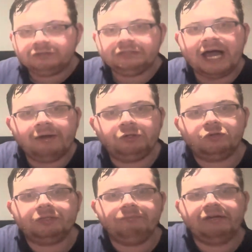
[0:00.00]
Now you
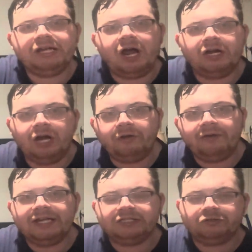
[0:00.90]
can bring
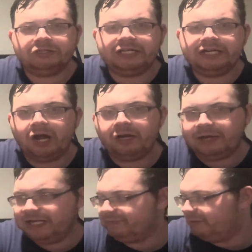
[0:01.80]
you can take other
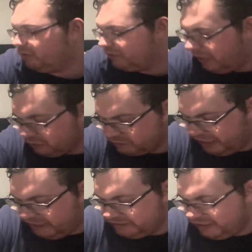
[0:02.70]
asymmetrical solids
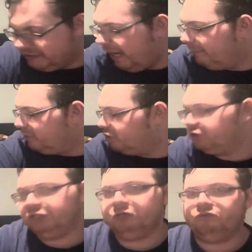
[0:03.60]
besides this. I'm just
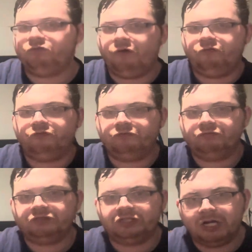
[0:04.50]
using UFO
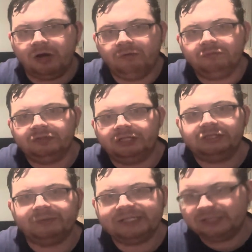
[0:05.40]
to go
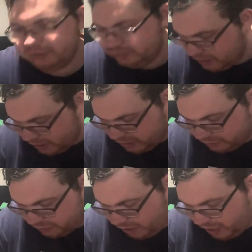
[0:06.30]
this week.
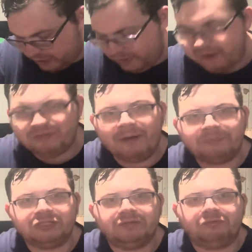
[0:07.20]
You have
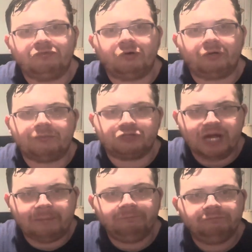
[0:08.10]
options of the Rotogrip
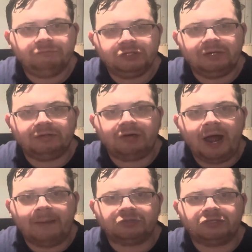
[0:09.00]
Gem. You have
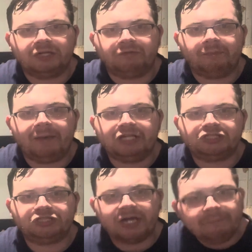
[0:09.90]
options of the
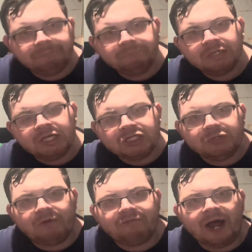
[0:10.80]
Magic Gem.
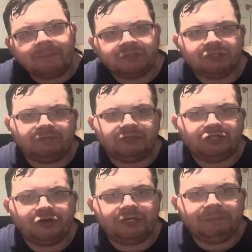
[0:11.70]
You have options of the
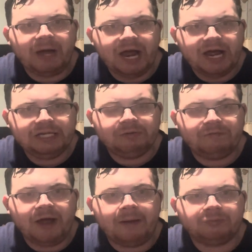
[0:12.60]
Eternity Pie. You have
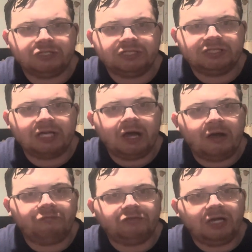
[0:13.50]
options
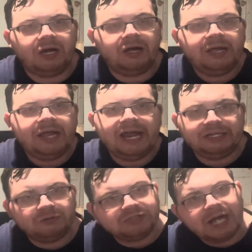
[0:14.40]
of the
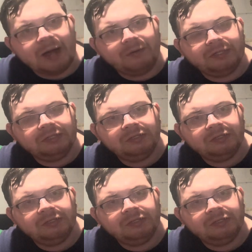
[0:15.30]
Halo Solid.